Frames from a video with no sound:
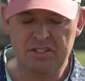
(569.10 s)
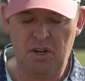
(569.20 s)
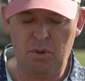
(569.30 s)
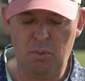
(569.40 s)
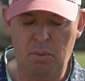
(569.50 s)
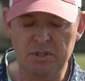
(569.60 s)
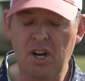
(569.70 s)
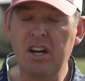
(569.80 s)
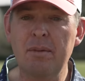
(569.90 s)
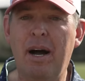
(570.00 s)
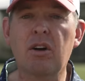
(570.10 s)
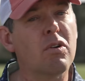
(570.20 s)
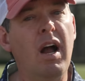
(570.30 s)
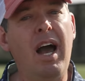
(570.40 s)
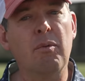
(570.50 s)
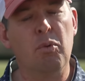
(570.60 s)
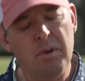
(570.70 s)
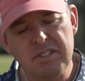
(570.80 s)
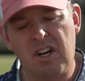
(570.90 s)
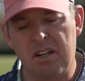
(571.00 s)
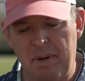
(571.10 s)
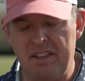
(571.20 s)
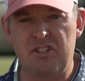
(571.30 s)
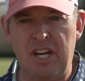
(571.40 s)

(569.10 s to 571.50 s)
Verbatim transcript: So when we're talking about grind, we're really talking about the